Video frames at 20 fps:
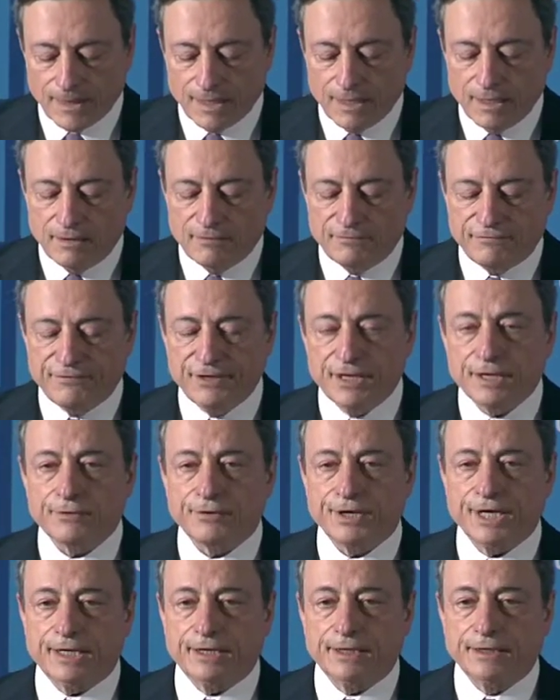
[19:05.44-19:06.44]

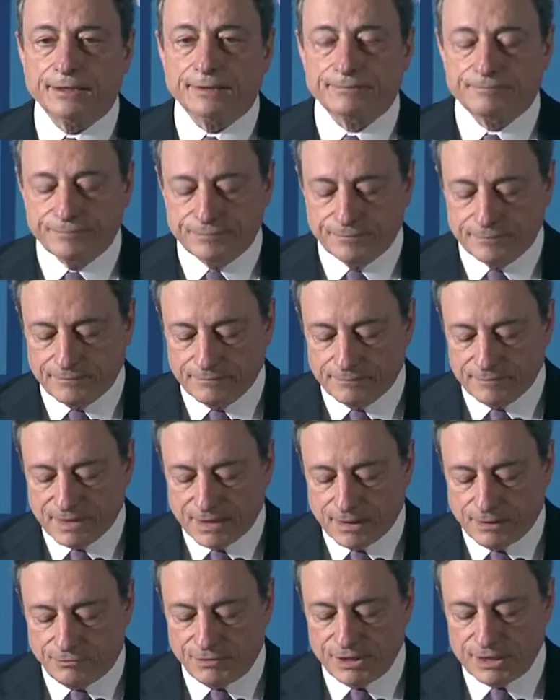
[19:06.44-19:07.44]
Fearing
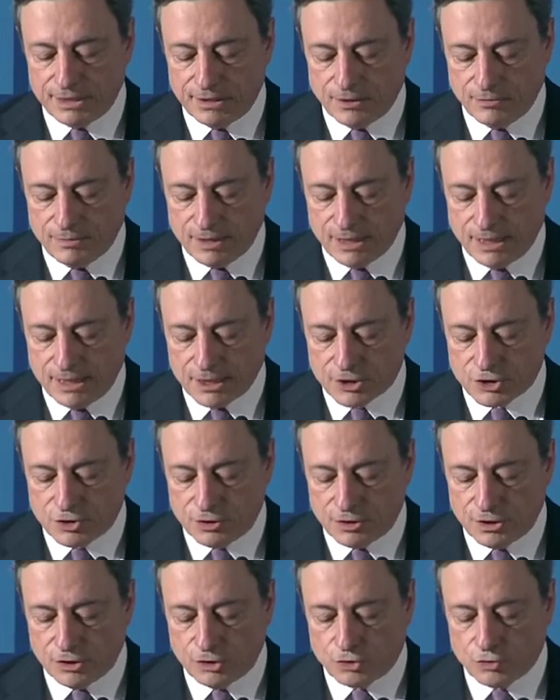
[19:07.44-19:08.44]

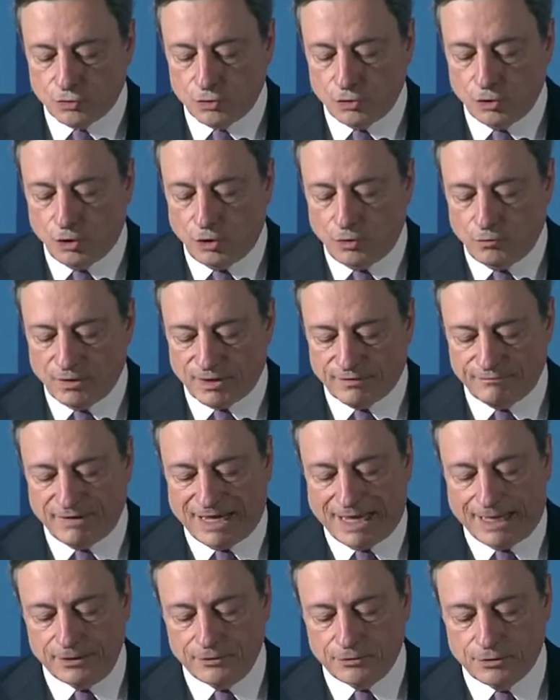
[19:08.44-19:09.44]
redenomination into lower
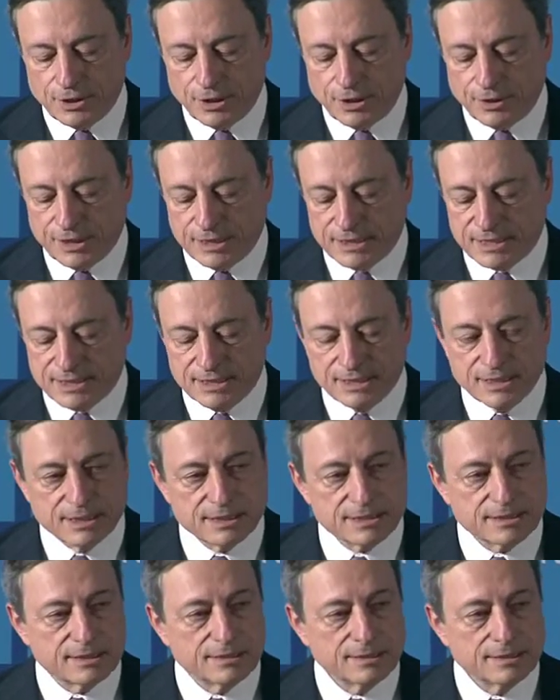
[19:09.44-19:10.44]
value
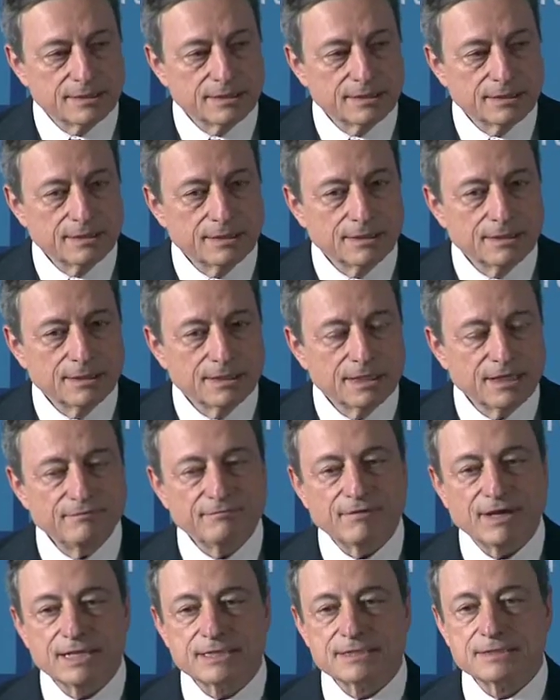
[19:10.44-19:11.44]
currencies,
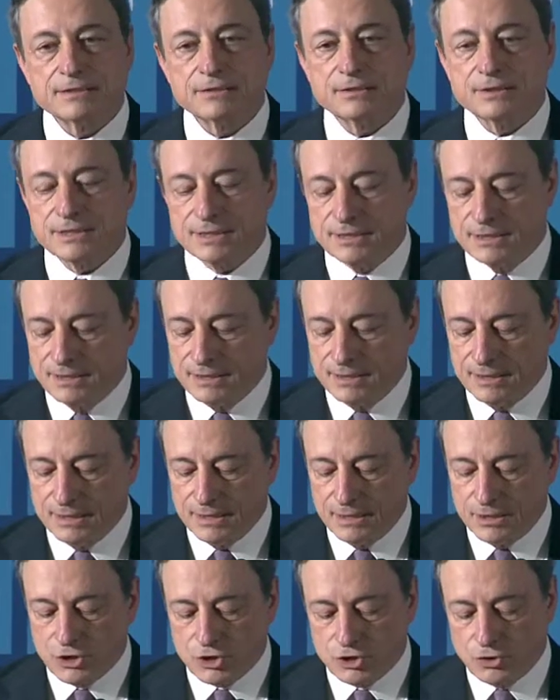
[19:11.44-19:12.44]
investors
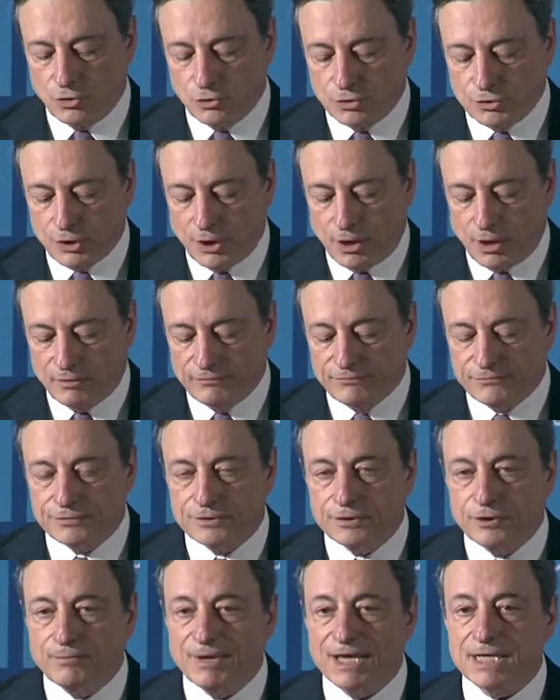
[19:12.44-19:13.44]
sold
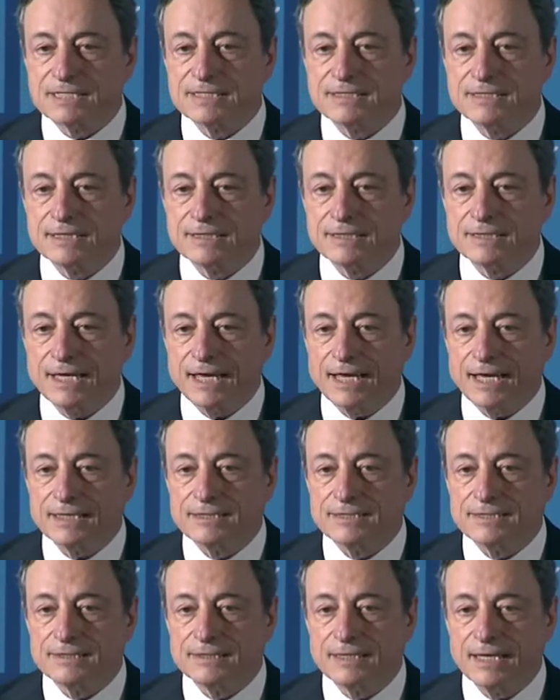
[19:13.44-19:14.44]
off domestic
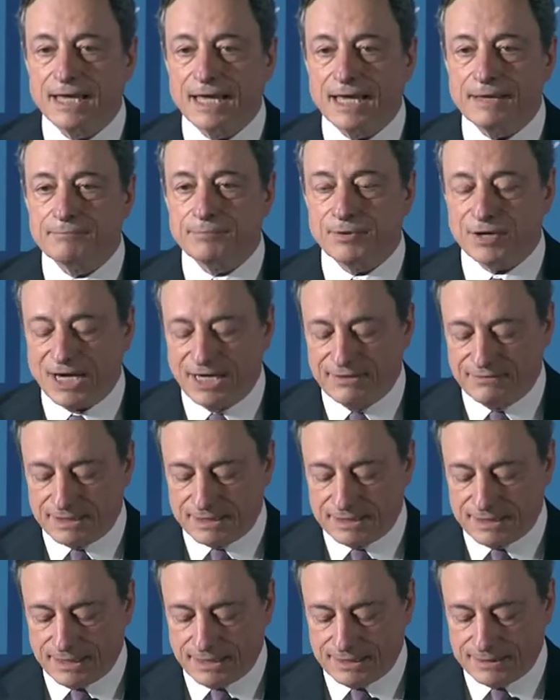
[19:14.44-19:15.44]
debt and
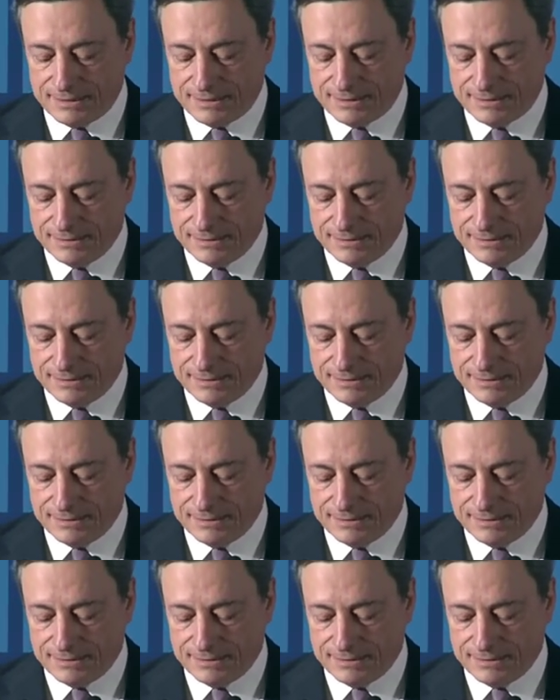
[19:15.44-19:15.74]
private debt,